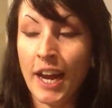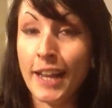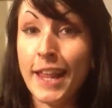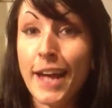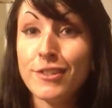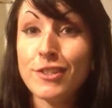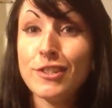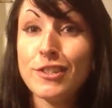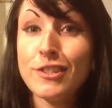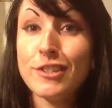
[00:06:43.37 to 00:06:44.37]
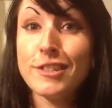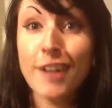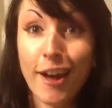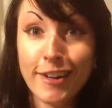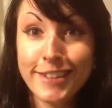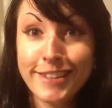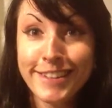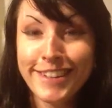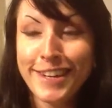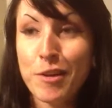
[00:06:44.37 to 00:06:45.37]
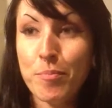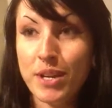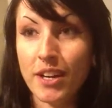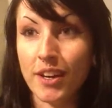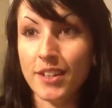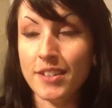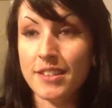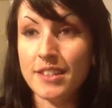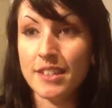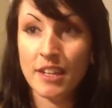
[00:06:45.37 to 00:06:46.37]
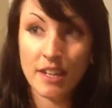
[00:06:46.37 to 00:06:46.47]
and that sucked, because